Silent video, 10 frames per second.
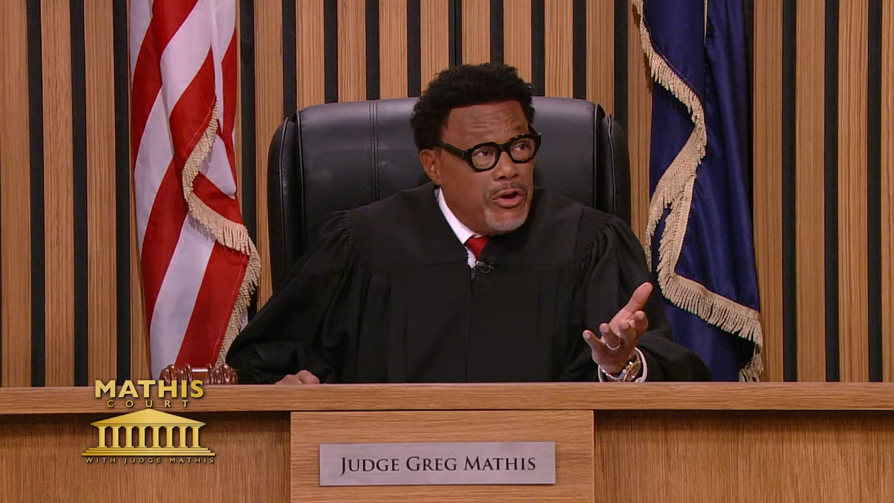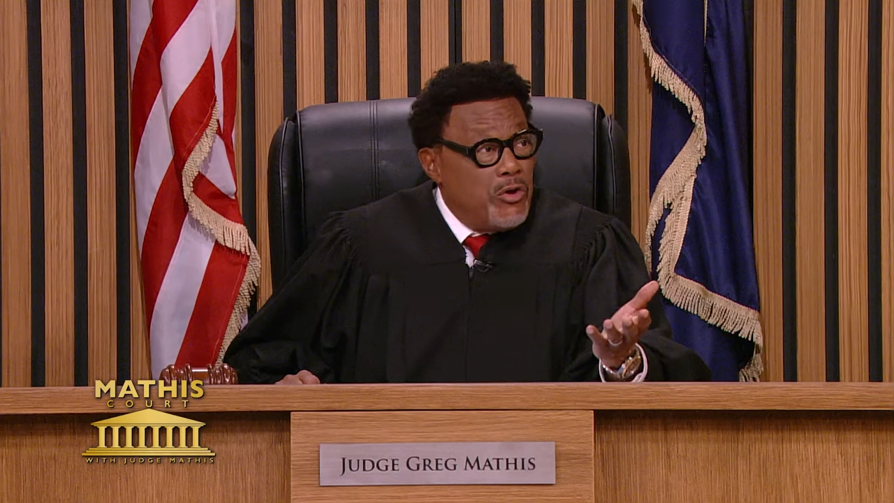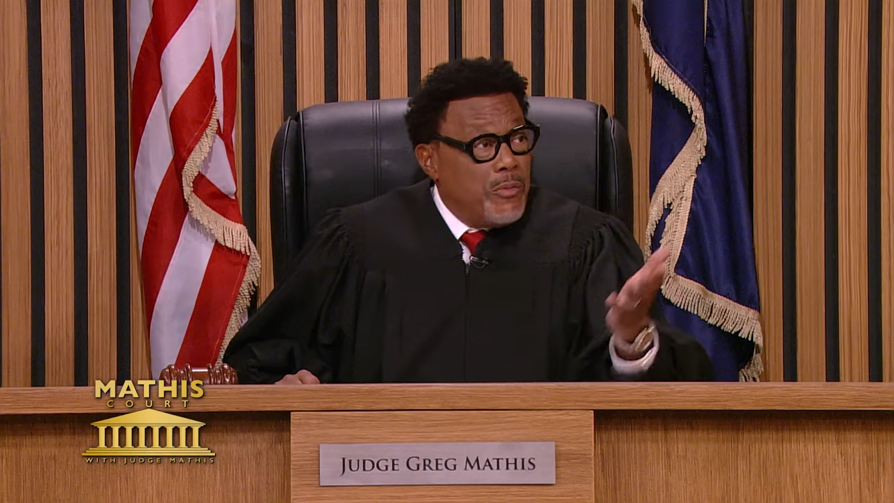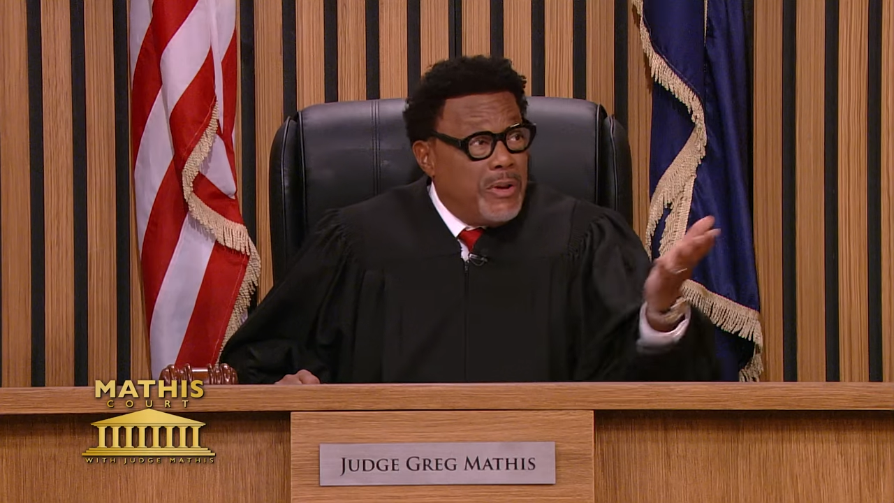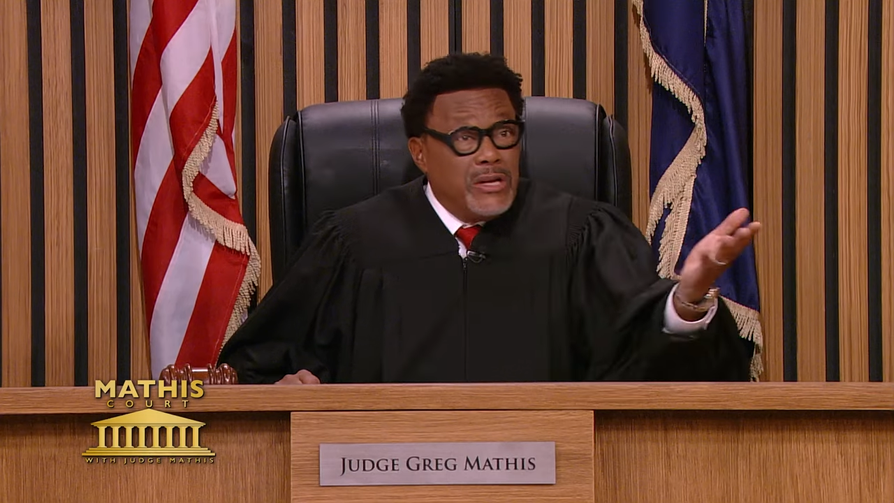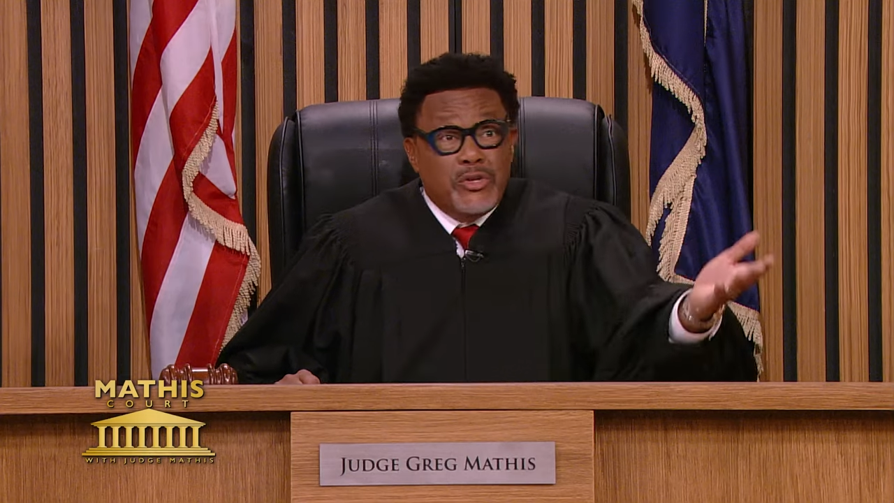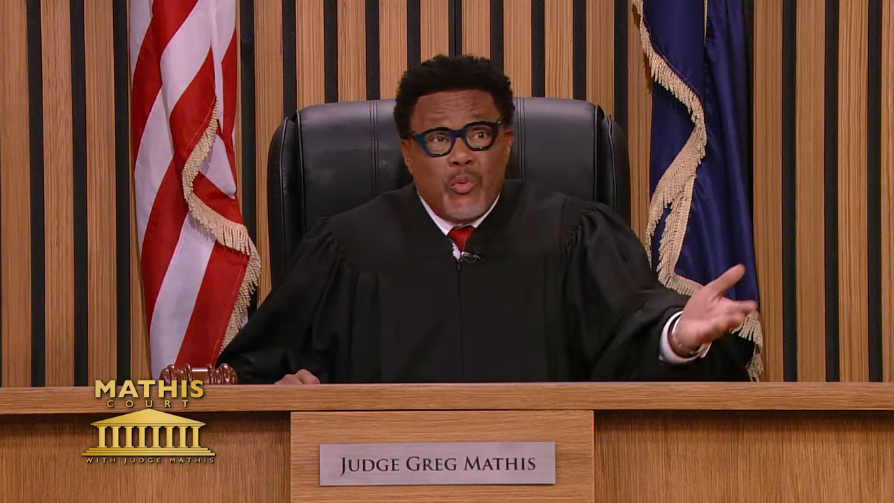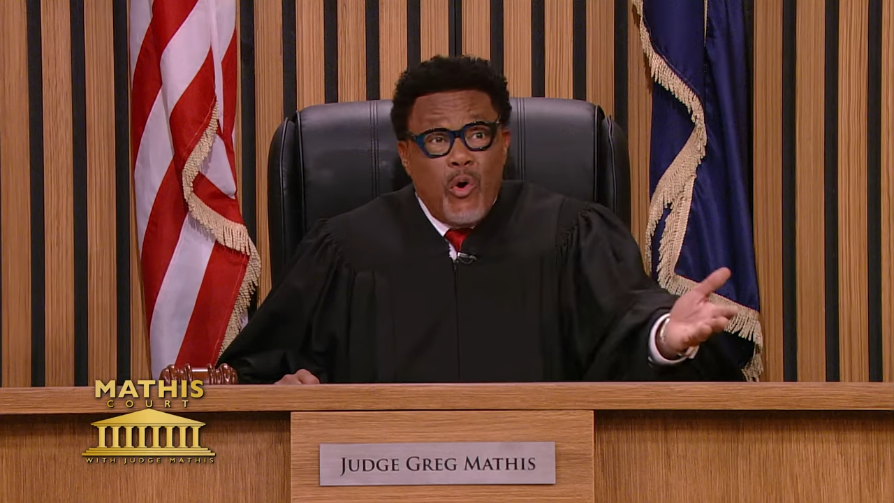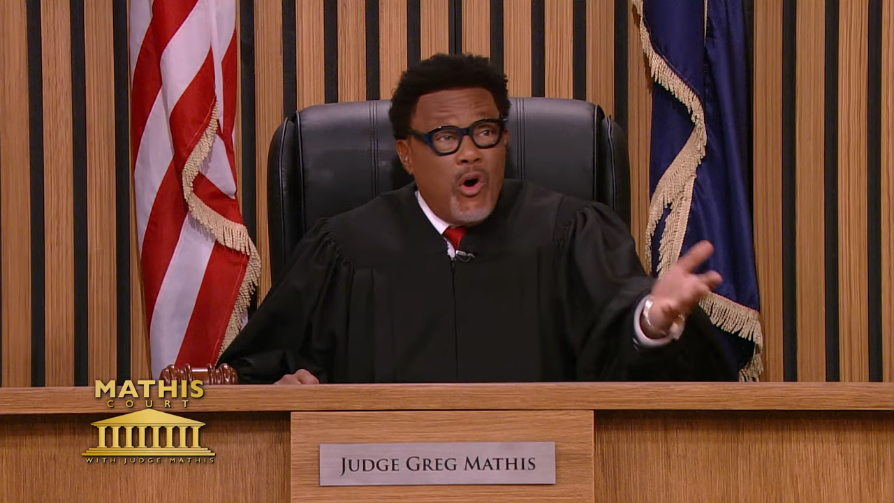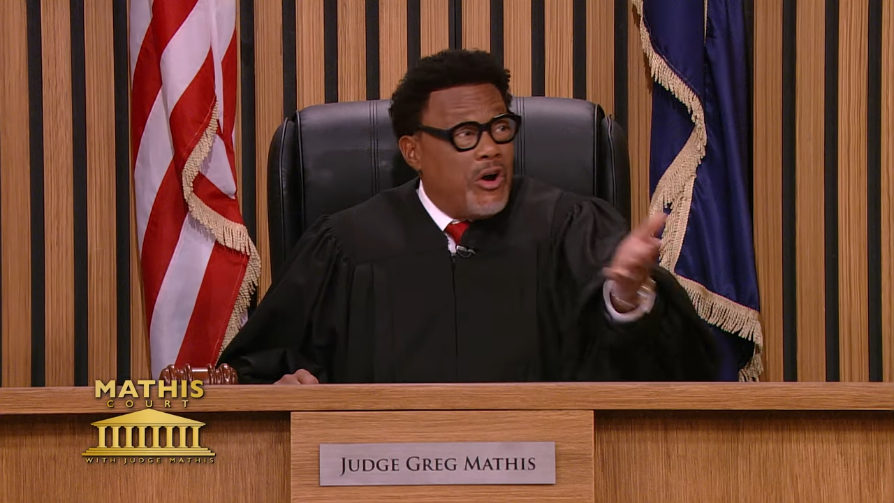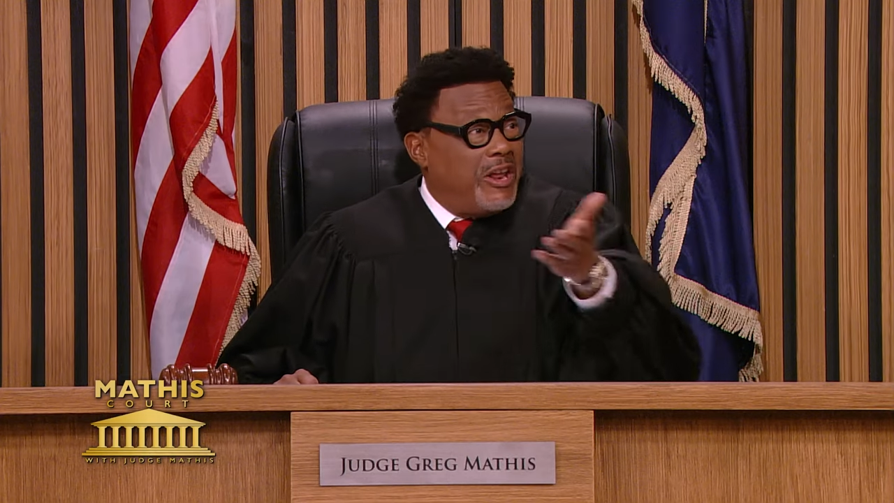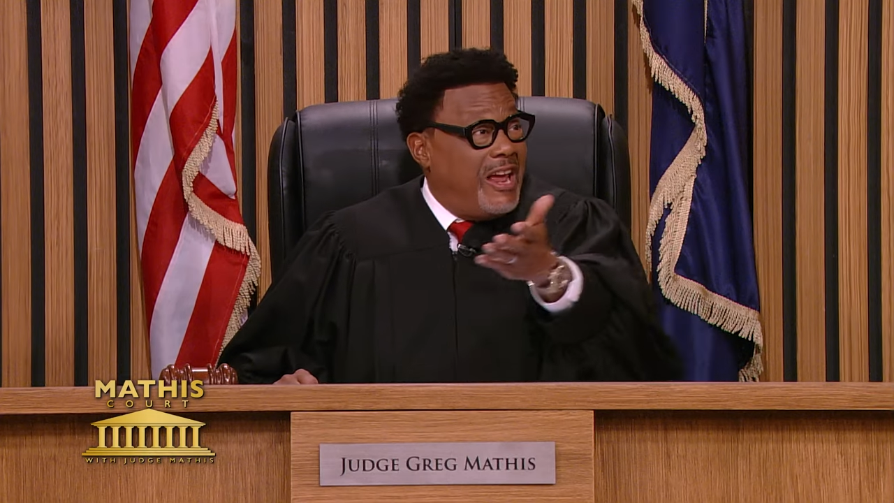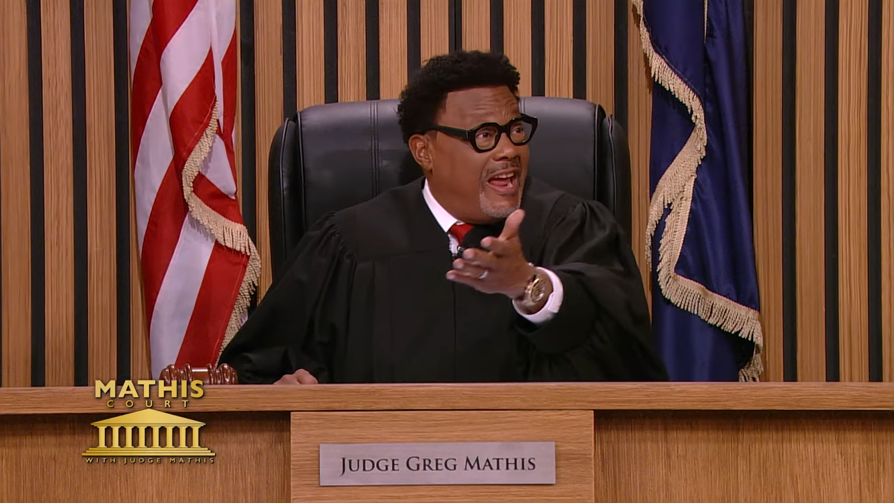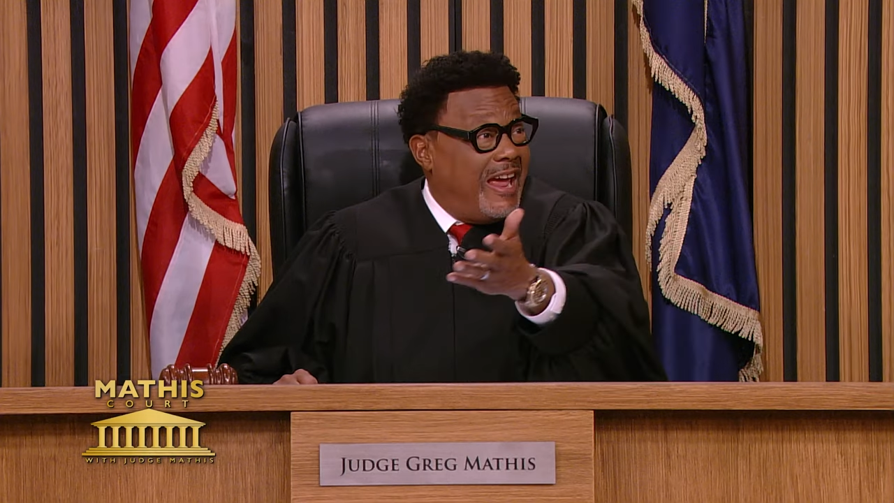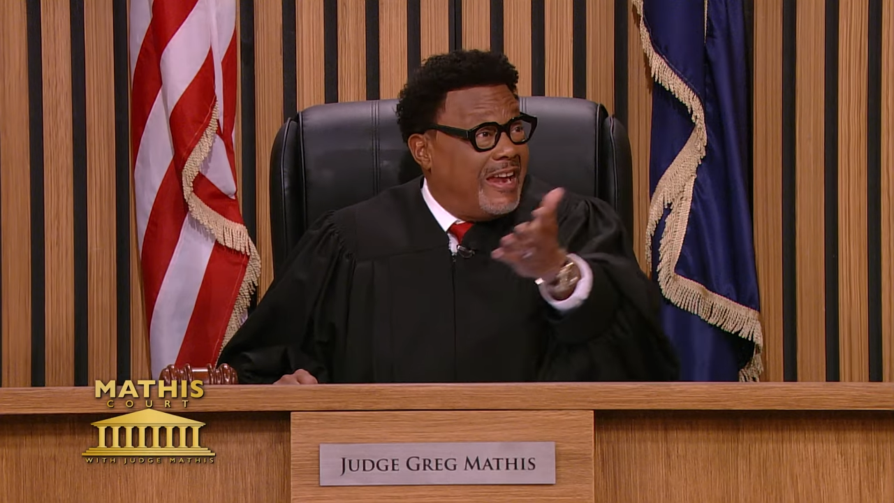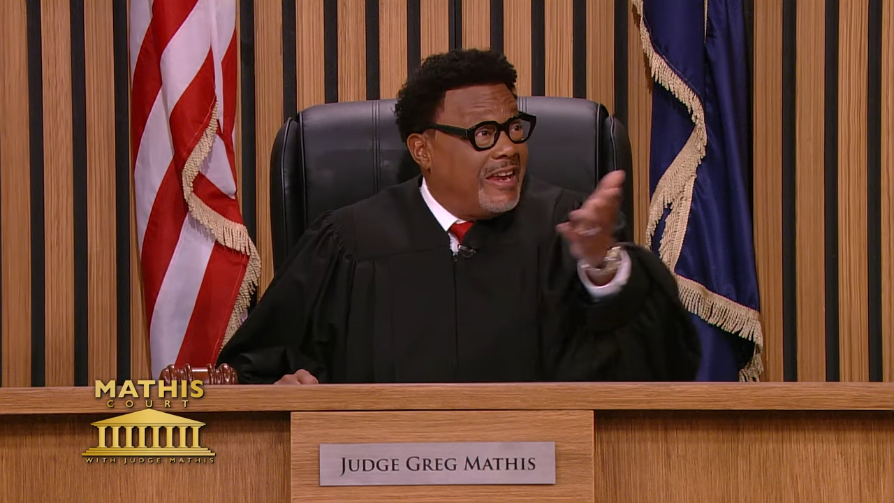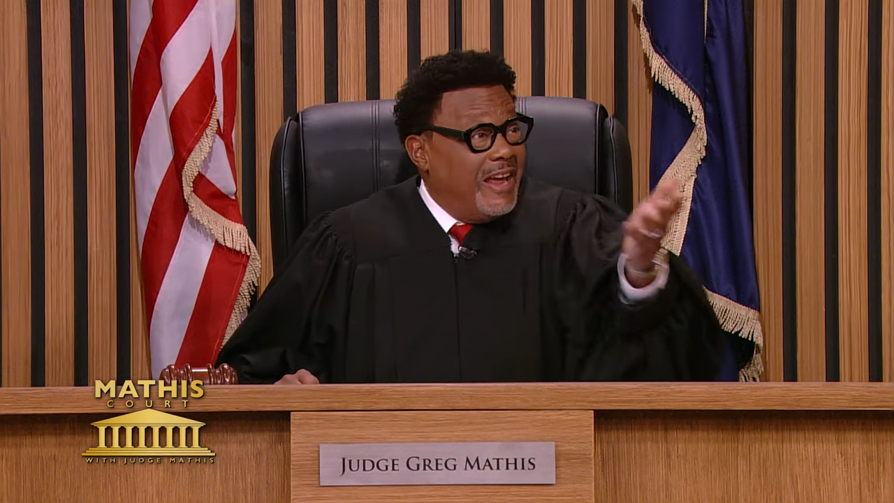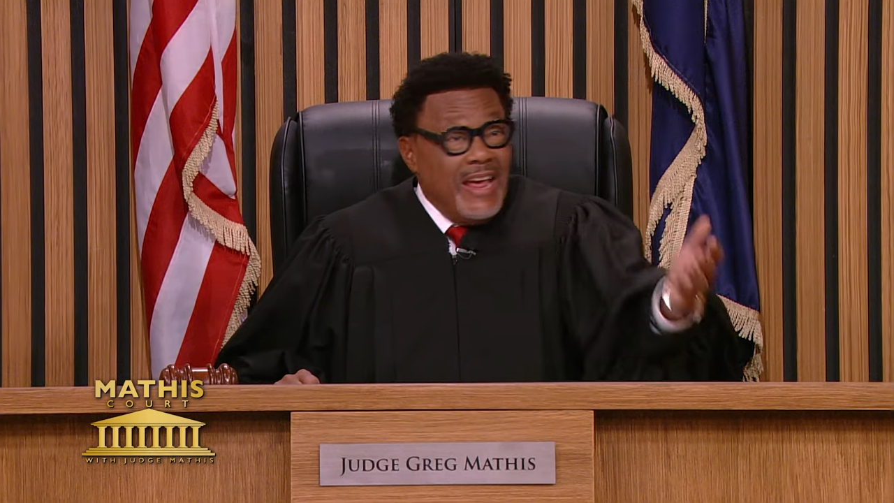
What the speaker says: you to be sworn in.